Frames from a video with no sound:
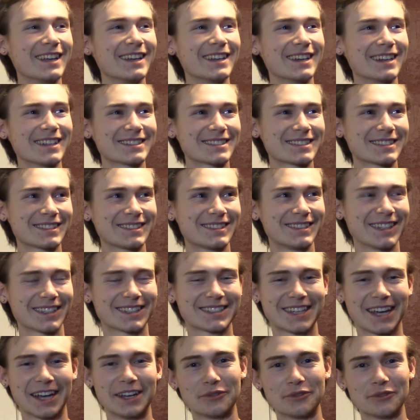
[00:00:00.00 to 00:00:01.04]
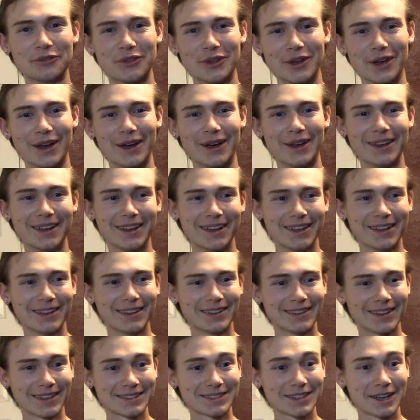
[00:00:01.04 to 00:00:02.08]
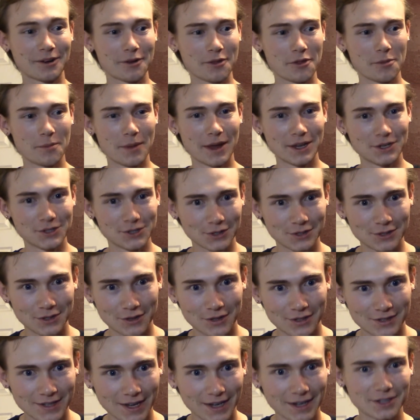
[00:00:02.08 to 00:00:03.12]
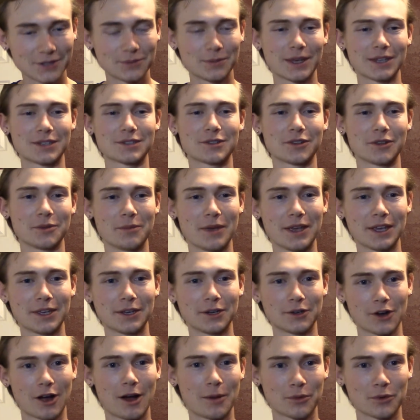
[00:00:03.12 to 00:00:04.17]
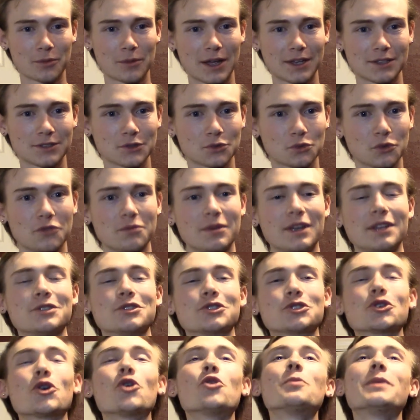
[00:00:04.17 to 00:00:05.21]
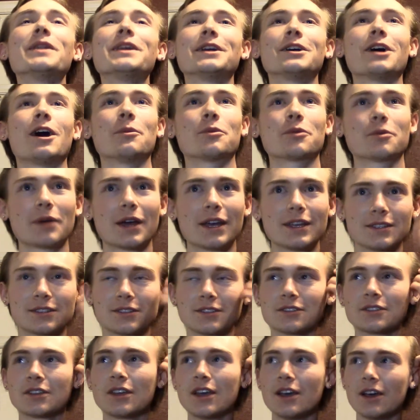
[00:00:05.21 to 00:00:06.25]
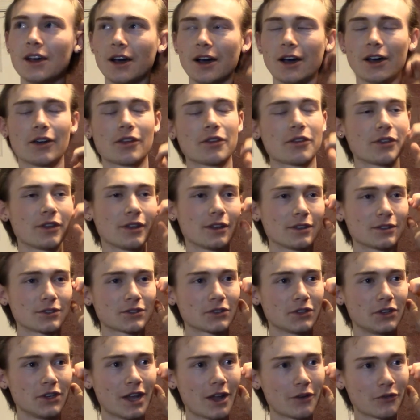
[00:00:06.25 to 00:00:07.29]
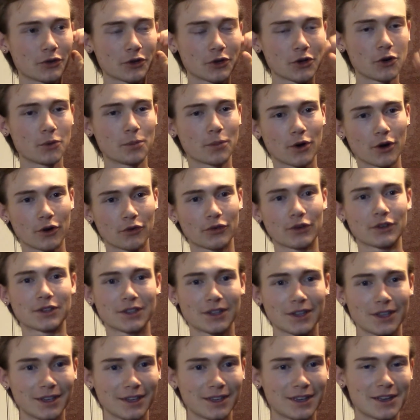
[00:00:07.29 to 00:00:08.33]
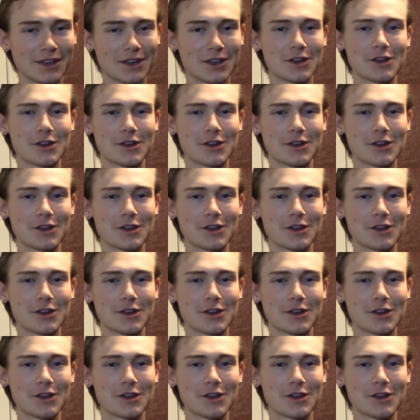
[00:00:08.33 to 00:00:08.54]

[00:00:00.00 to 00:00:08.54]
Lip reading: that's kind of the main gist of the site, is basically making compromises. We've made so many compromises. Things never go perfectly,